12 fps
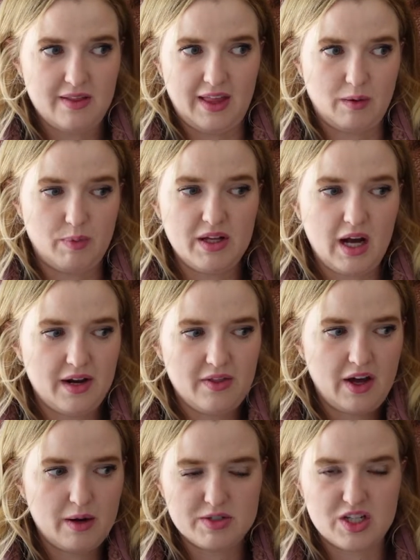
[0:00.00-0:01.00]
Like, we kind of
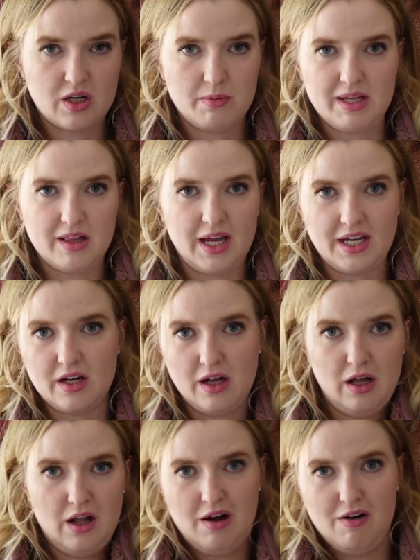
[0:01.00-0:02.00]
thought it was going to be like
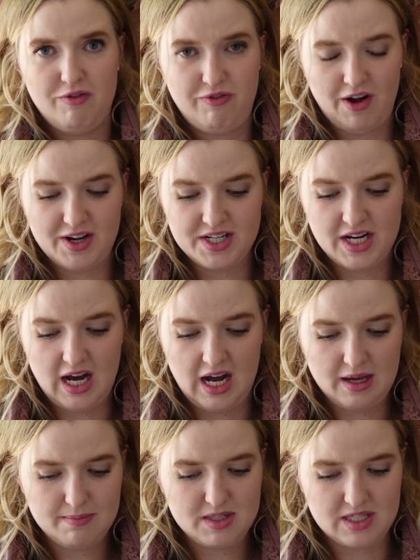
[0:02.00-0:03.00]
fun
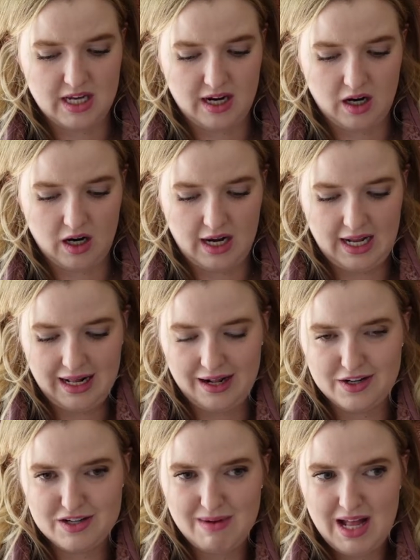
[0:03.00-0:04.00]
times there,
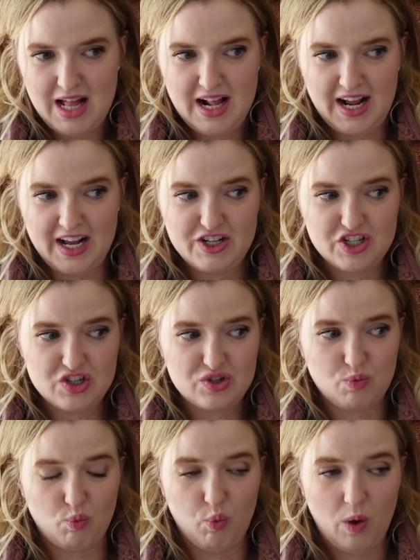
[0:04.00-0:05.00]
and it just
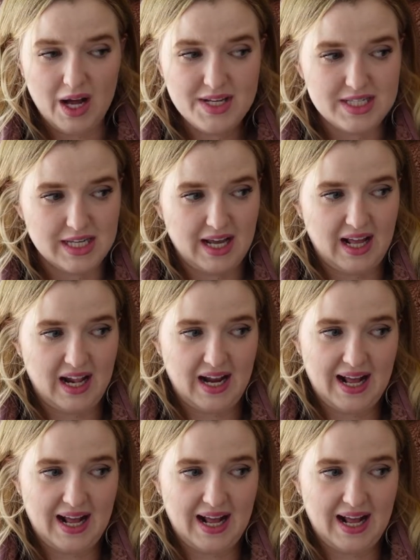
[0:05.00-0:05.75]
wasn't.